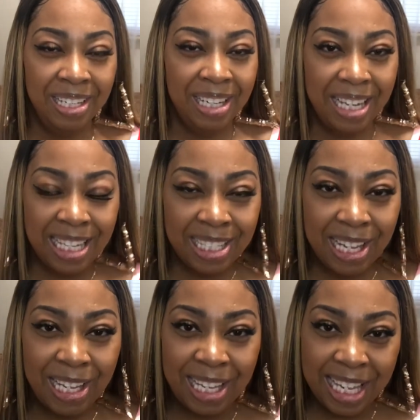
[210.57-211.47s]
That's a
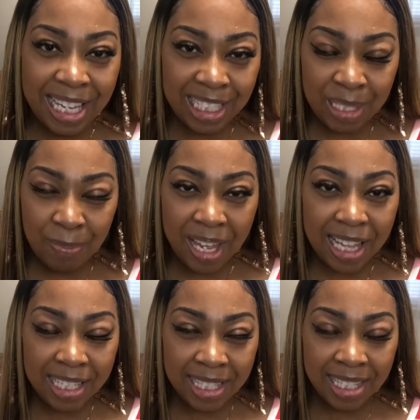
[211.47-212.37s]
good
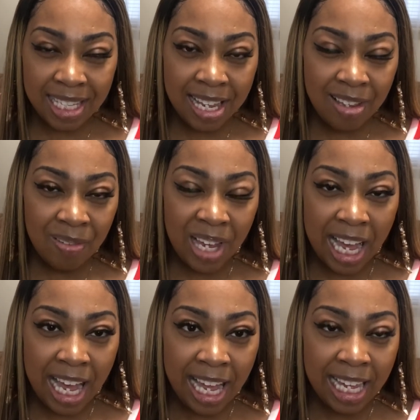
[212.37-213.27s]
smelling scent, you
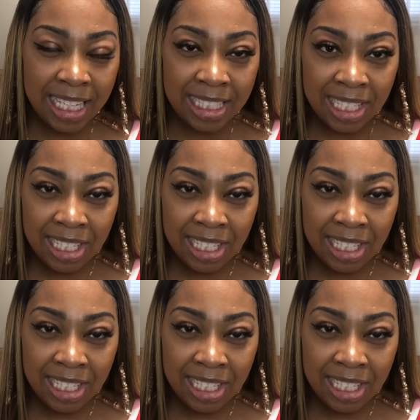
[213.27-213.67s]
guys.